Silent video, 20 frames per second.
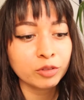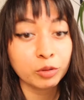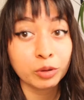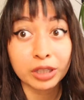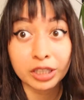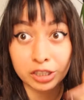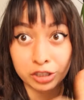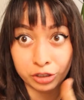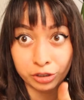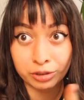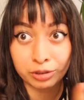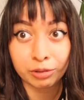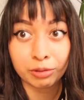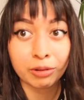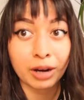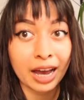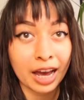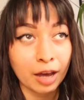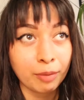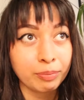which
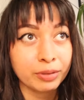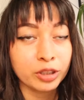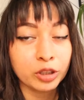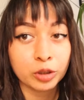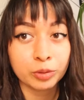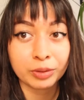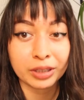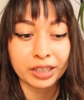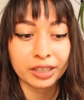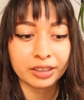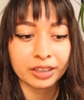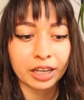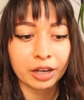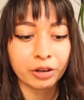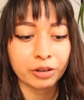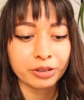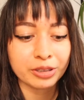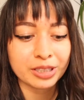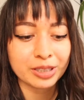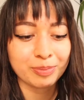happened to be in the
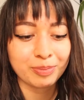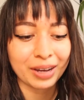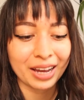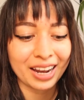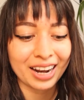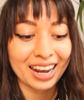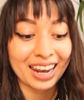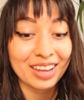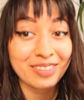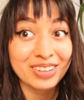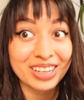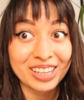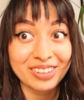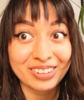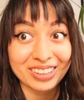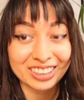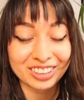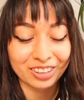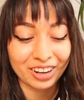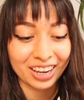oats, but let me
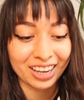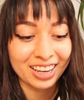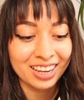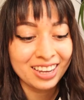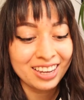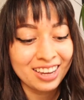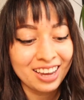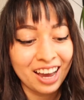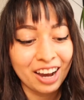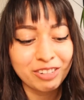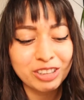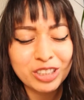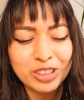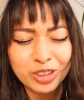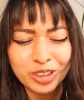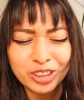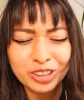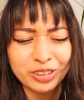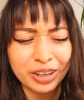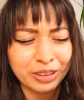give it a try. I was
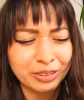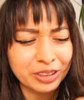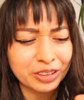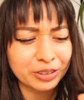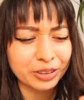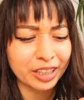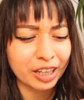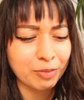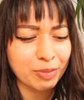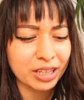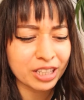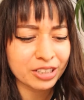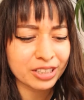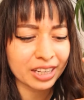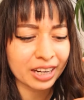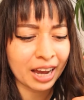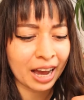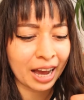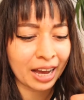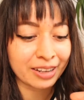so drawn to it because
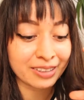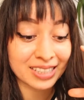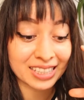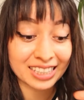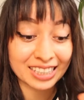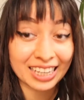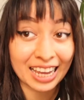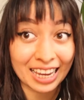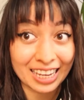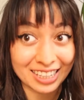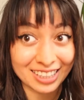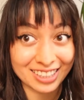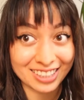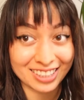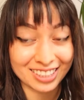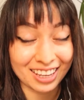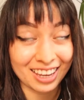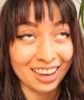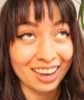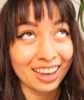it has dates,
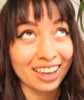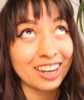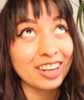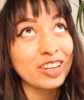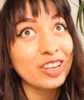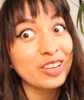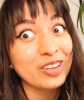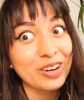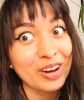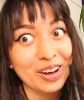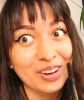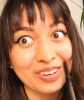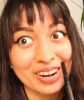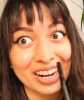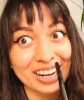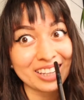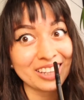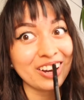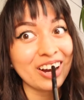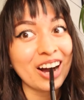and you
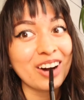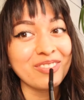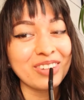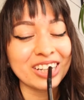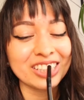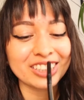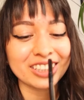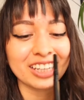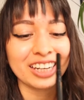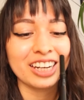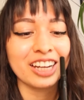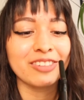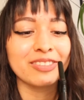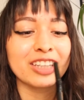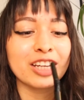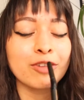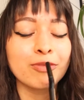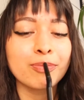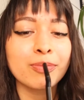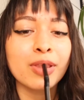already know how much I love
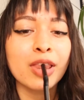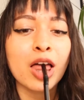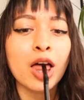them.